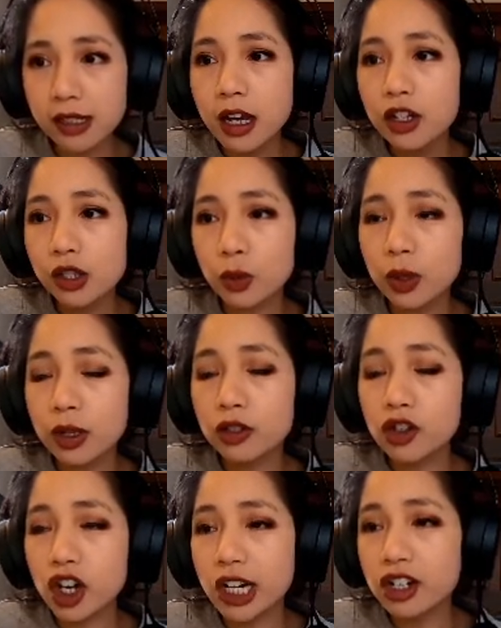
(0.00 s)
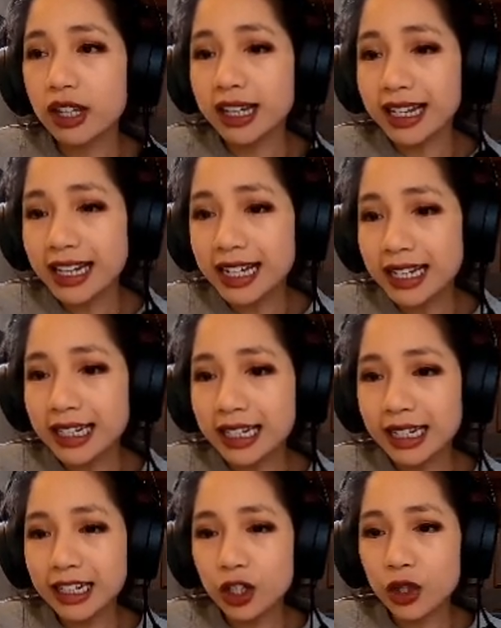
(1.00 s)
So we change the "ene"
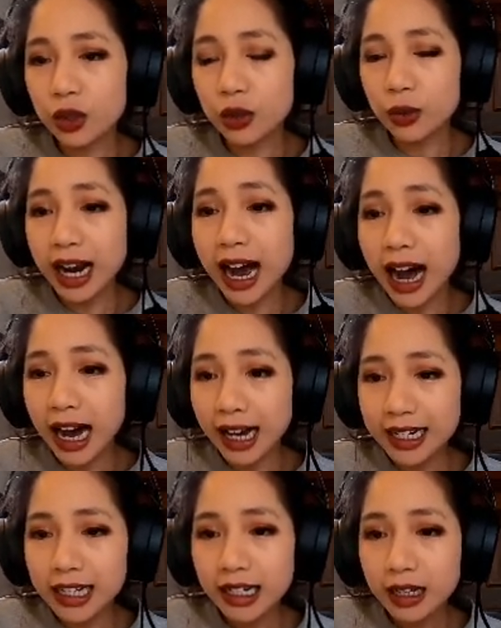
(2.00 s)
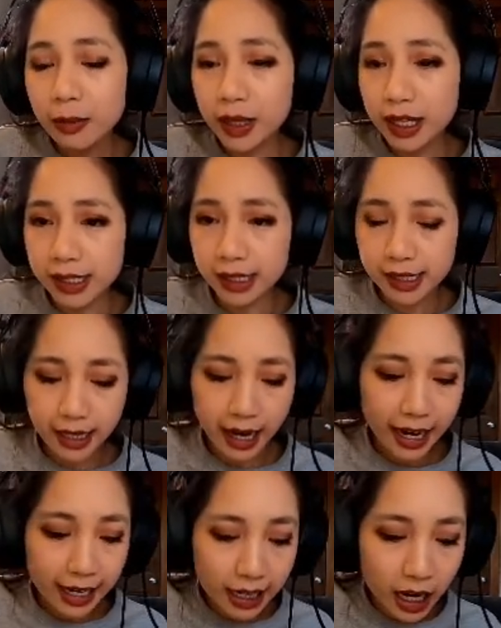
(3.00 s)
into an "ide" because it's an
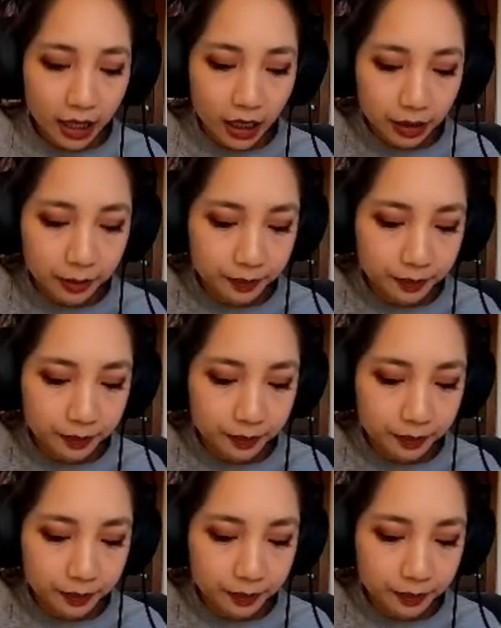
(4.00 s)
anion.